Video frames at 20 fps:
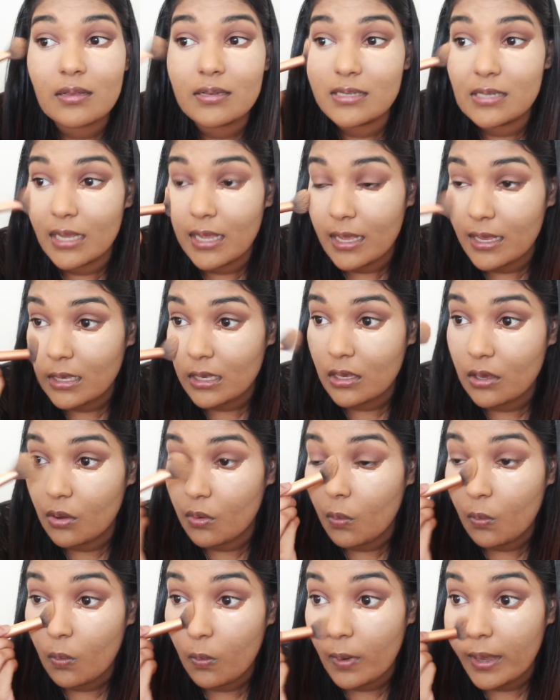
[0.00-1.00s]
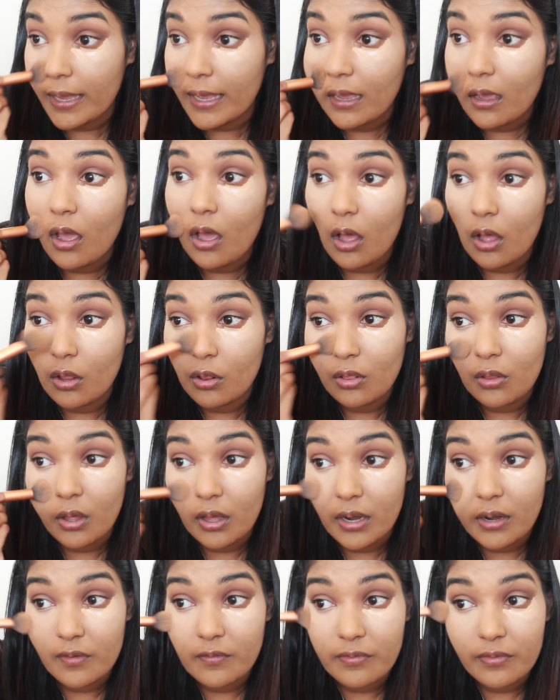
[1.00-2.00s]
taking away a
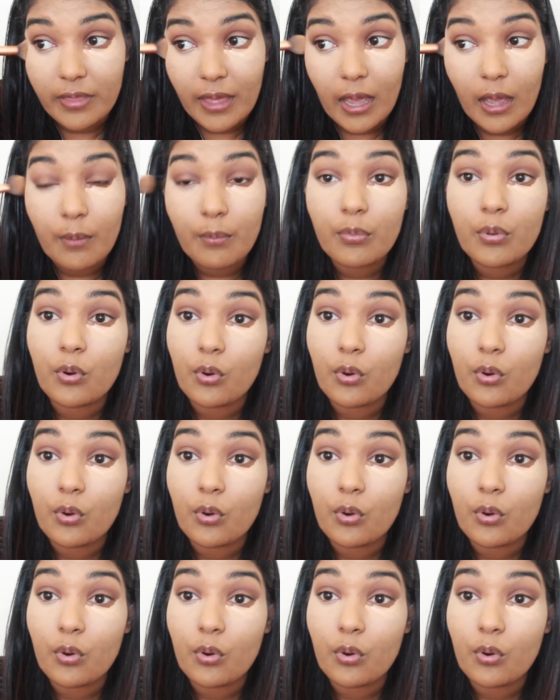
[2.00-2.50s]
lot of that